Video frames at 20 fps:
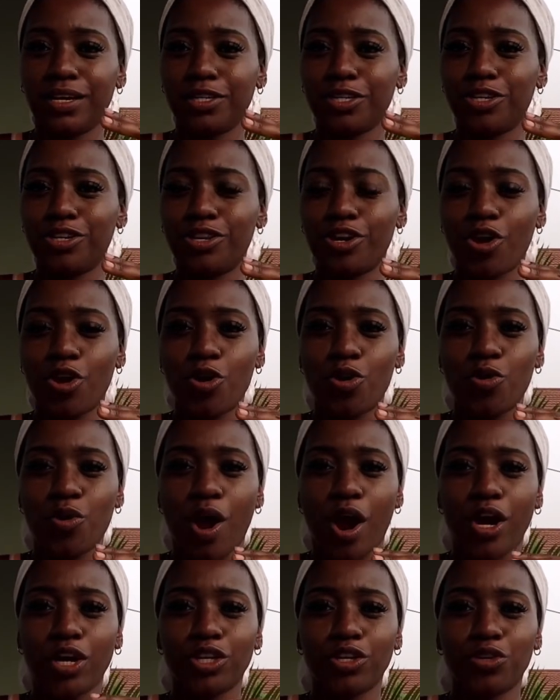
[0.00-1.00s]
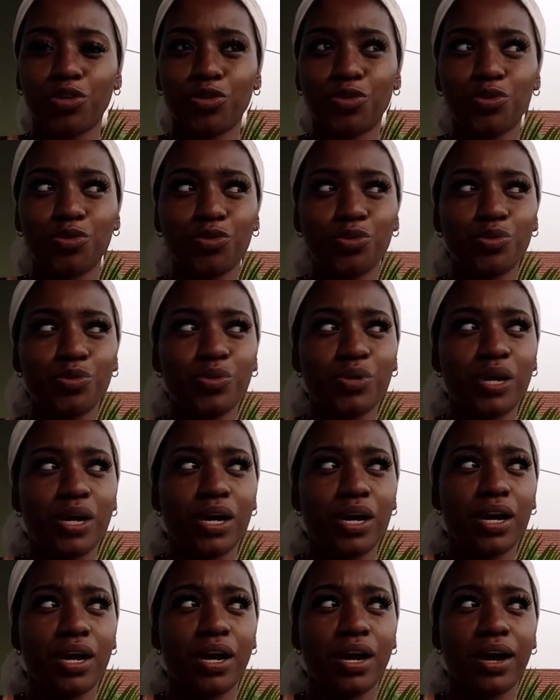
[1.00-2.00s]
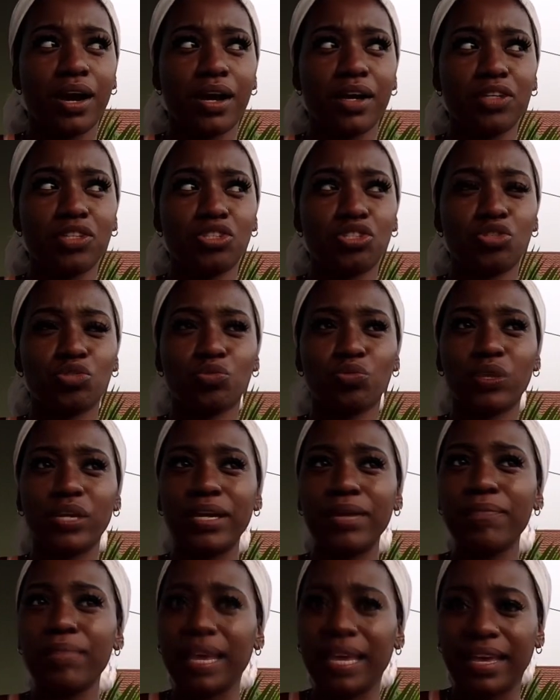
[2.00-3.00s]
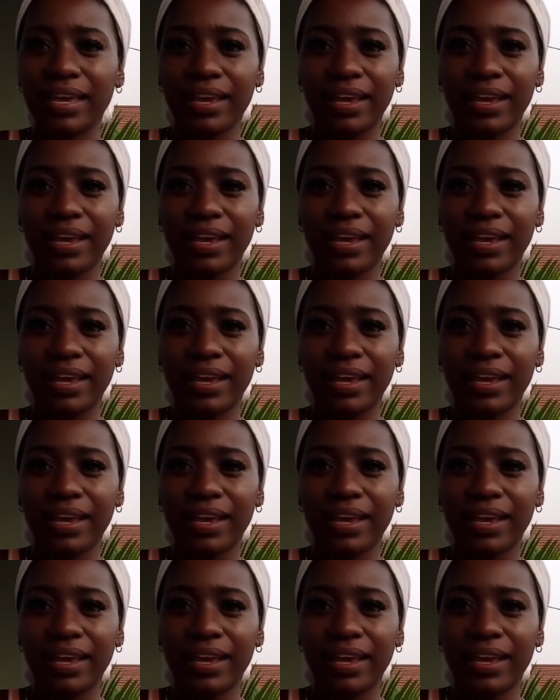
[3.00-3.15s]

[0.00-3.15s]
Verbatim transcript: You know, are you dreaming